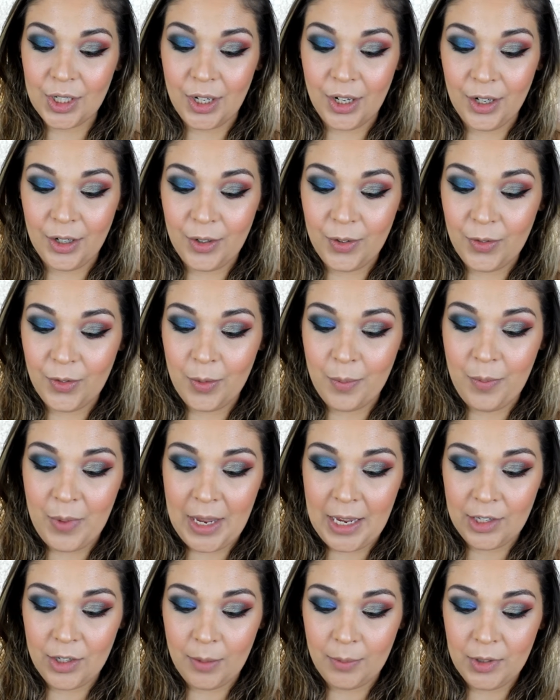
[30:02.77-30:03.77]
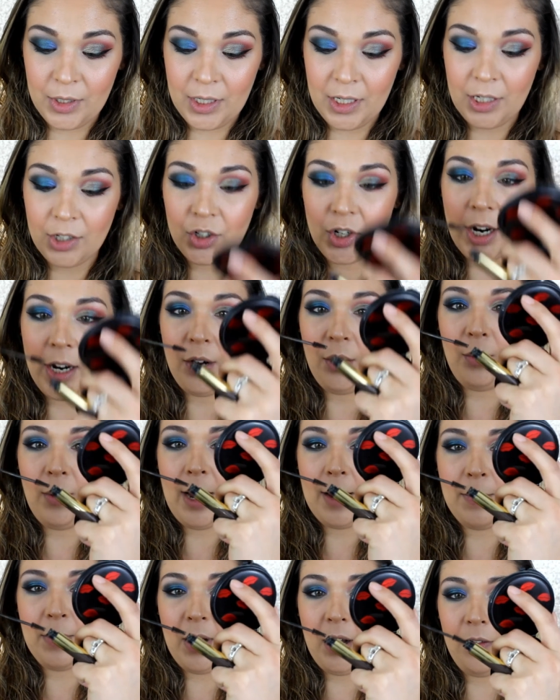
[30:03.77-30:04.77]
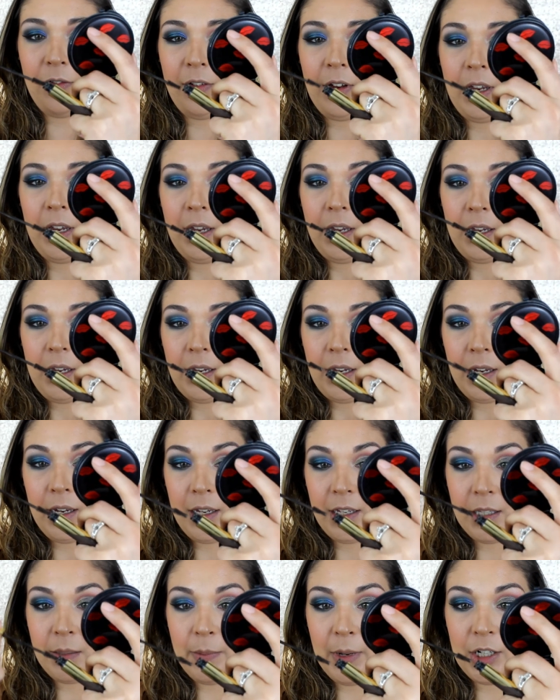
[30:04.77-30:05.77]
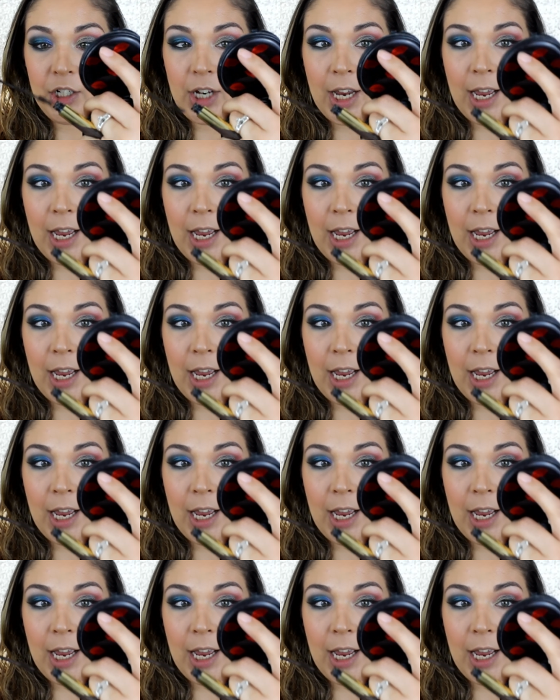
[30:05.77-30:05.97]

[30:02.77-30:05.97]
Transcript: dark for me, so I'm just going to try to wipe off as much